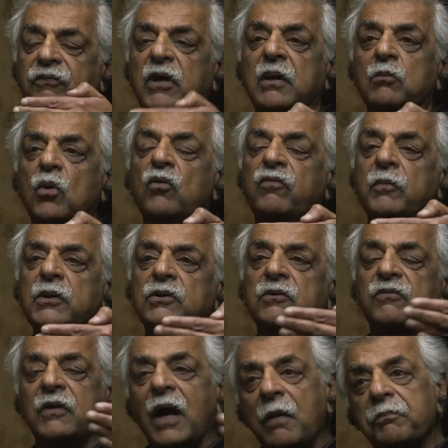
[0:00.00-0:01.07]
movement
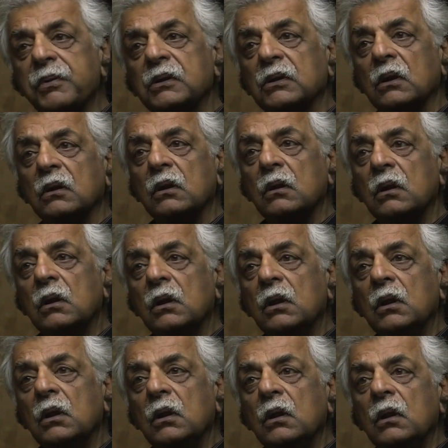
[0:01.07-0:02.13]
of capital,
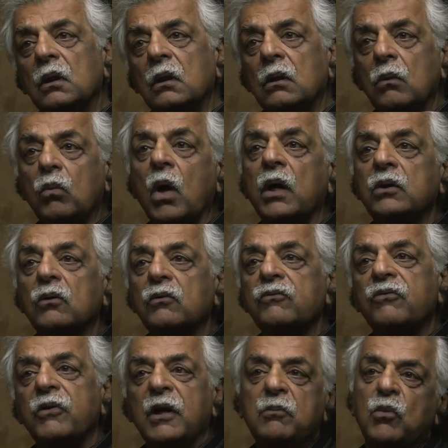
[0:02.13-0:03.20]
why not
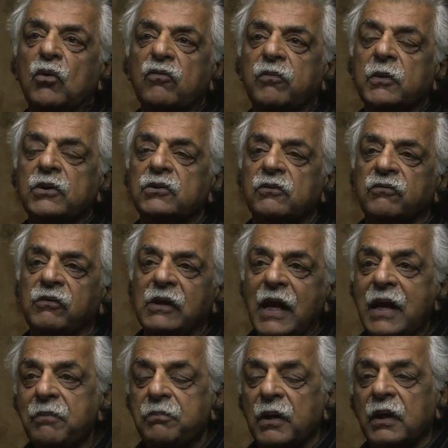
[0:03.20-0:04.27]
free movement of
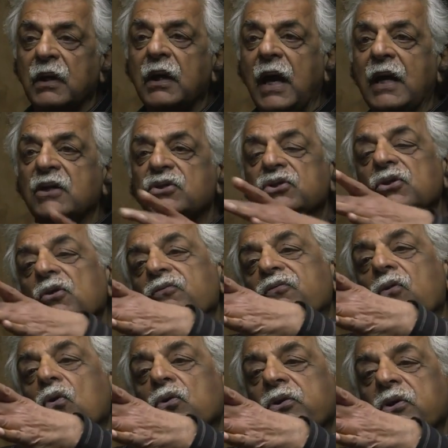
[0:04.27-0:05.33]
labor? And so
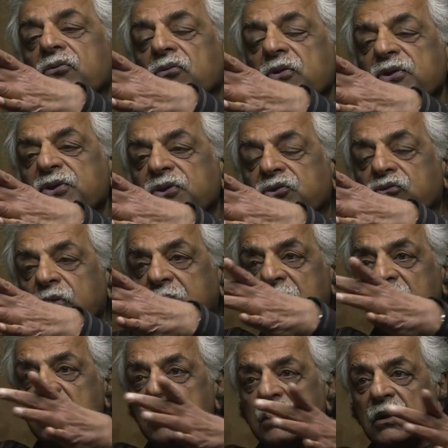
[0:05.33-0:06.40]
for the
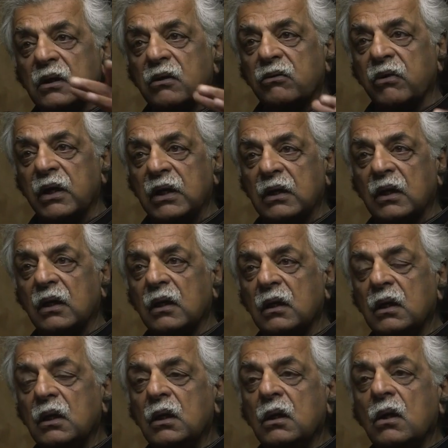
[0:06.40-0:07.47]
restricted arena
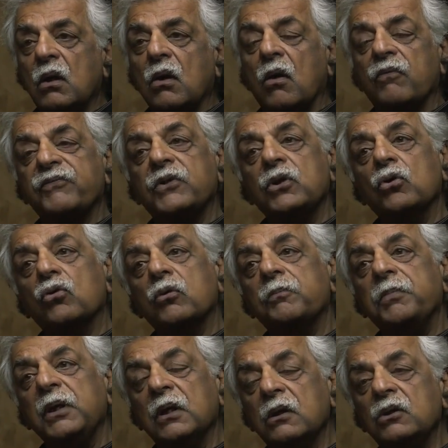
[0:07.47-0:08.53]
of the
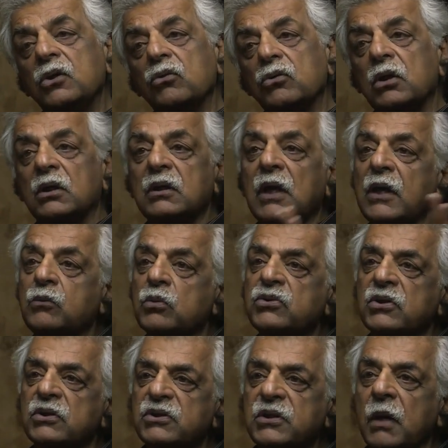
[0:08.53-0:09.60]
European Union, that was
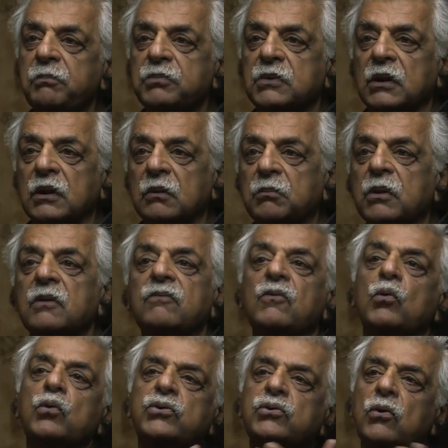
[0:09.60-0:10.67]
accepted, but of
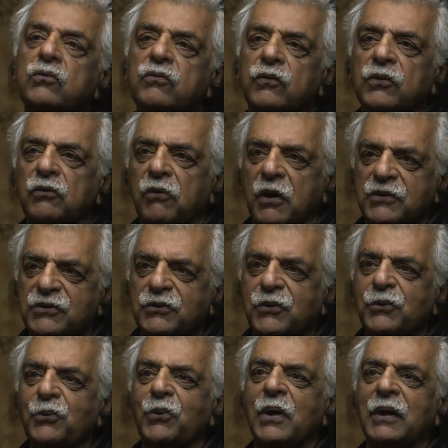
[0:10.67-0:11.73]
course not for the rest of
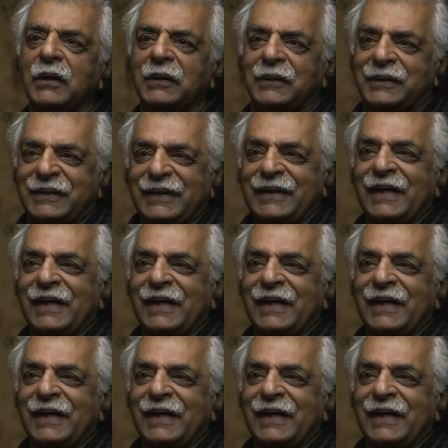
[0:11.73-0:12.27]
the world.